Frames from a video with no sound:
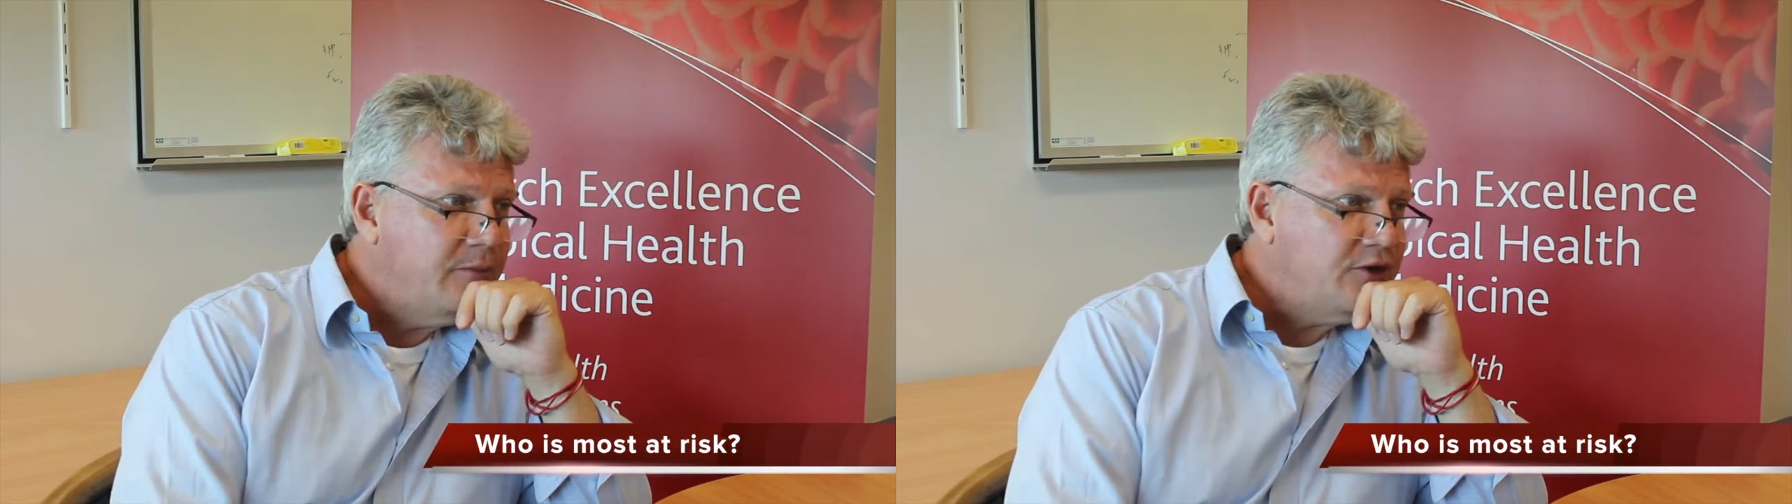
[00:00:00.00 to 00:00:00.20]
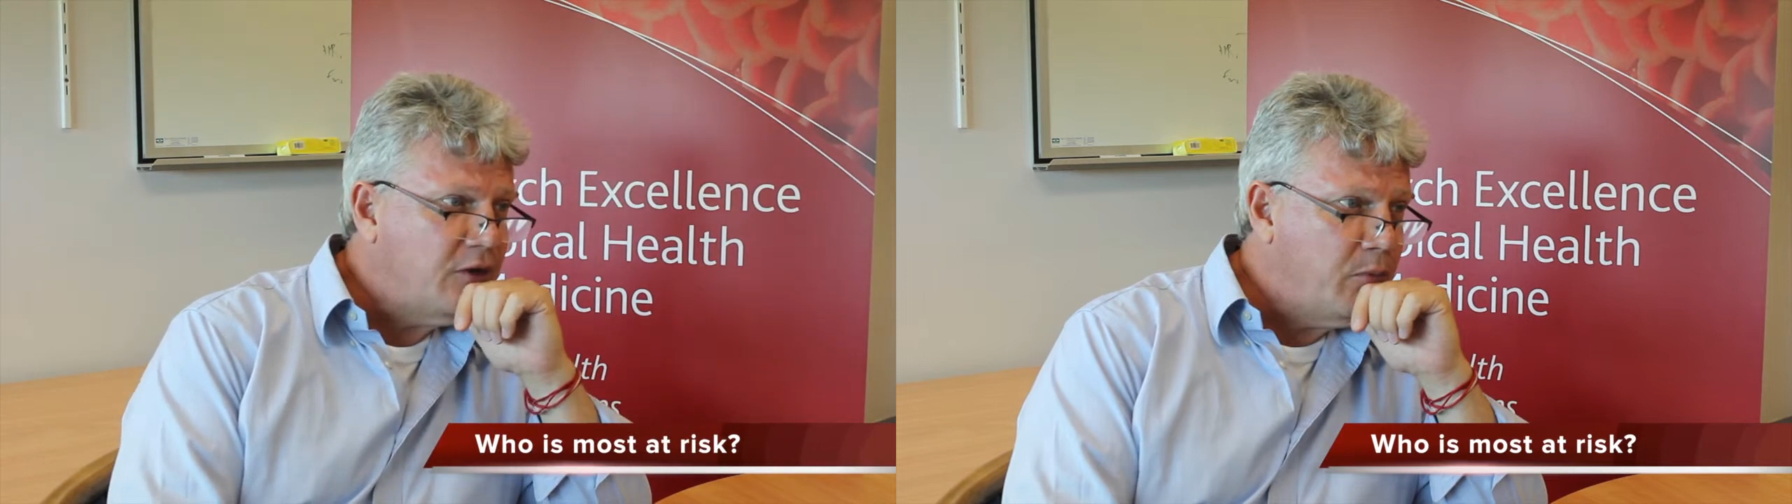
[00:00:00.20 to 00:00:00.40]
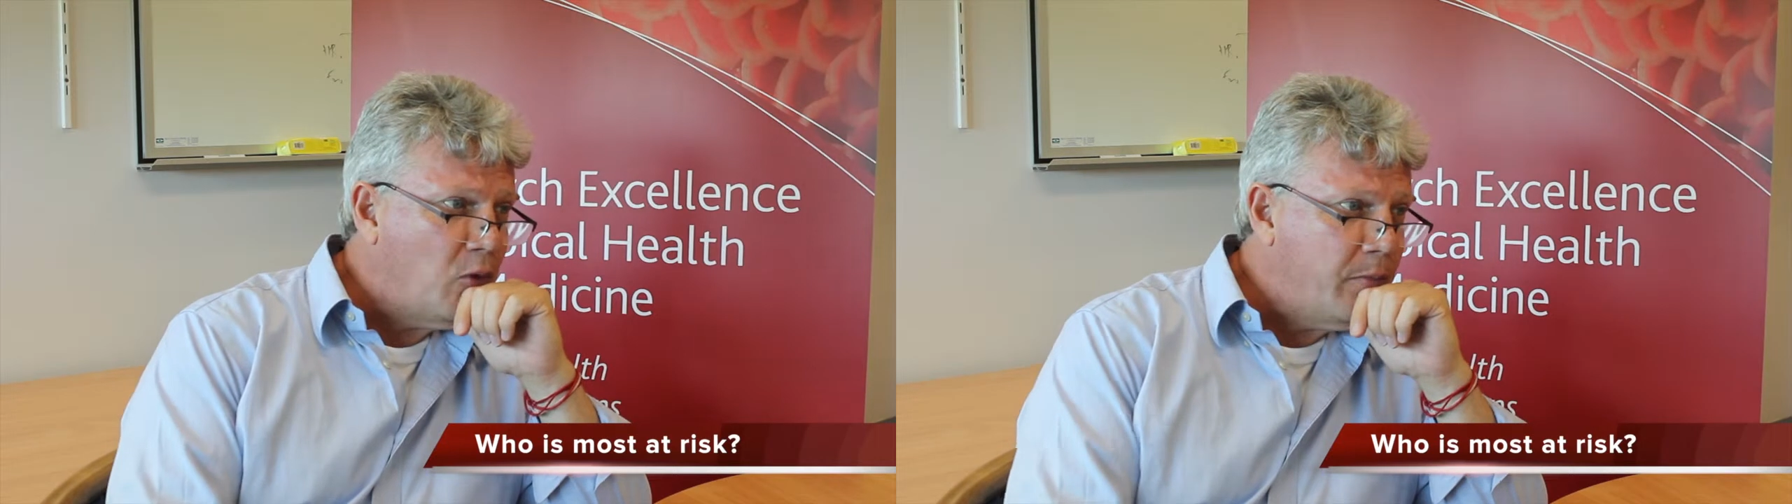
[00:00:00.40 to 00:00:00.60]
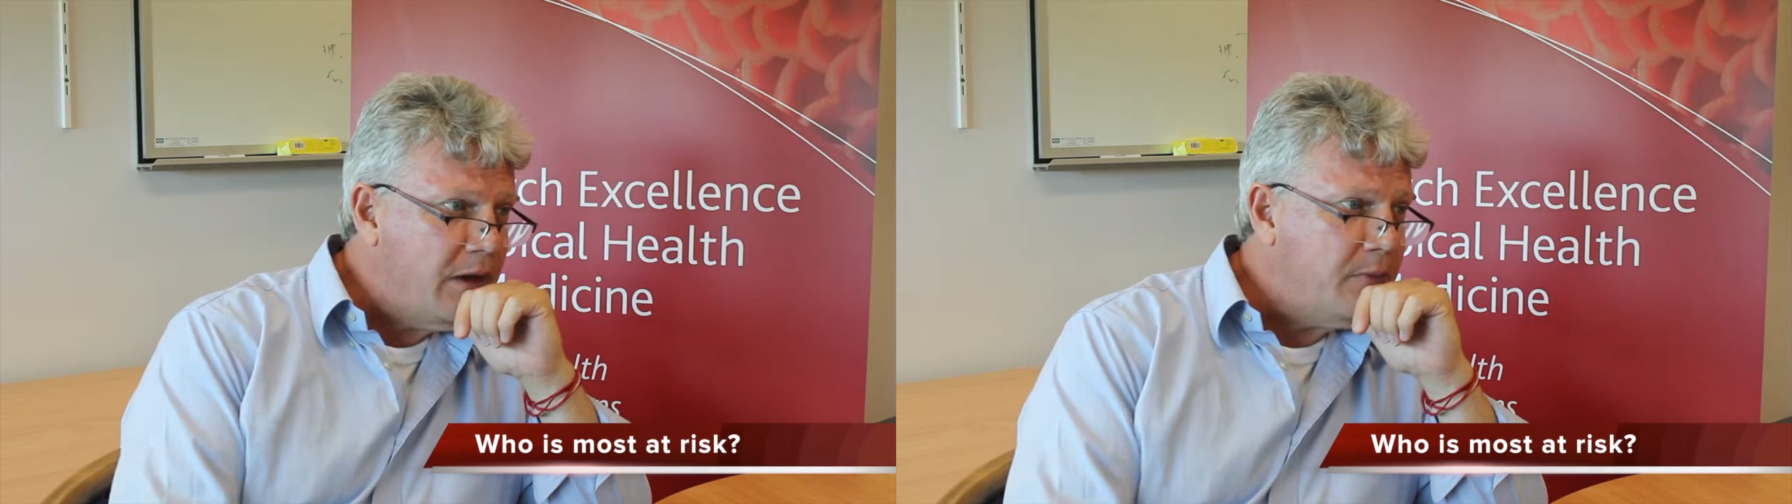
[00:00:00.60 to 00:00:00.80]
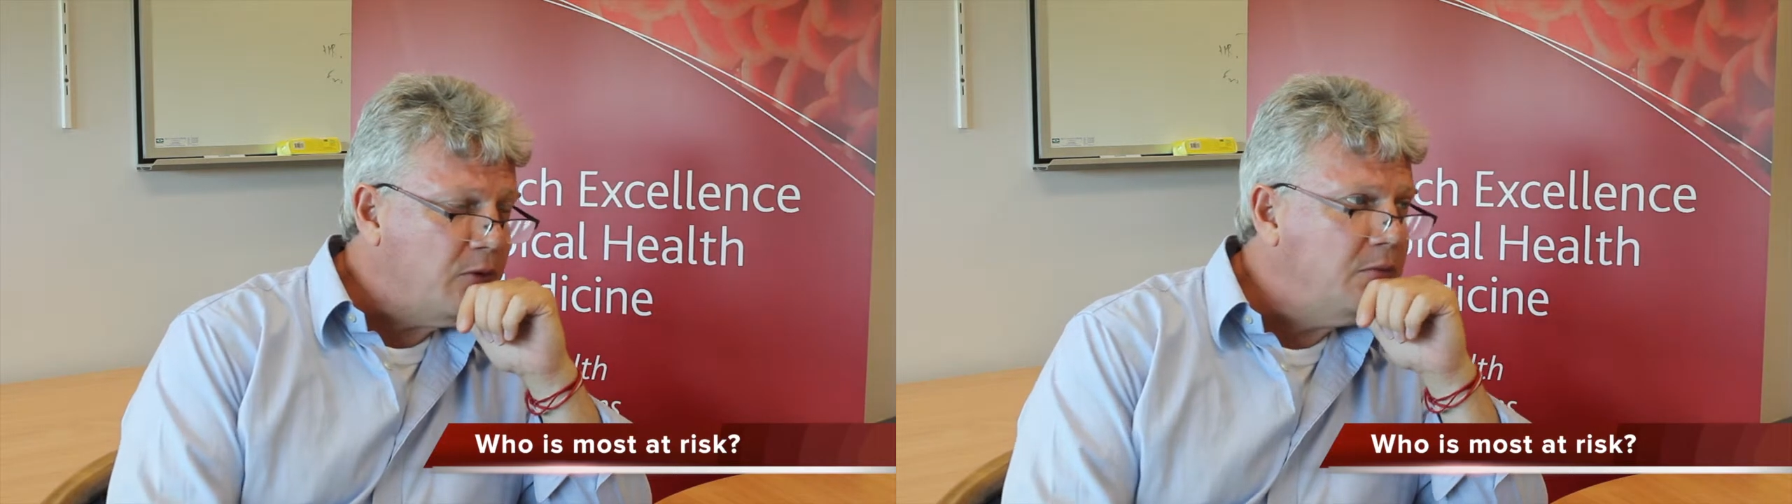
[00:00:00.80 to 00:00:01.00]
so poor
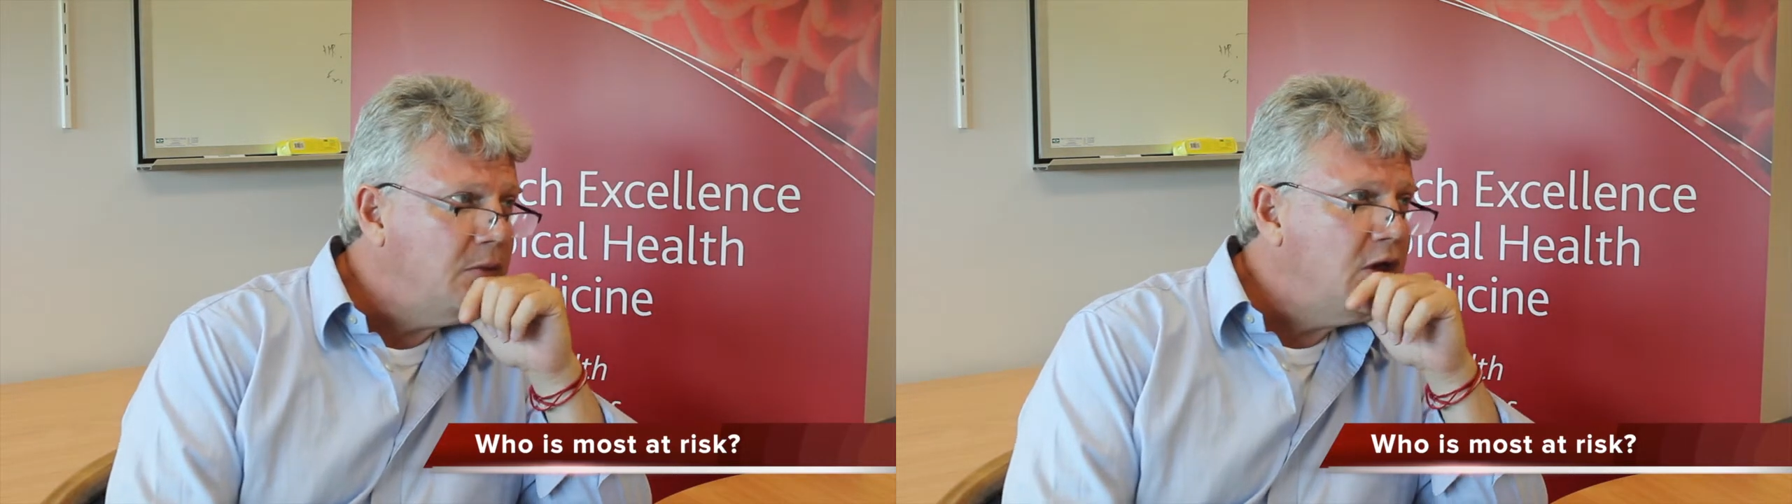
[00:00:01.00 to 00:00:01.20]
people,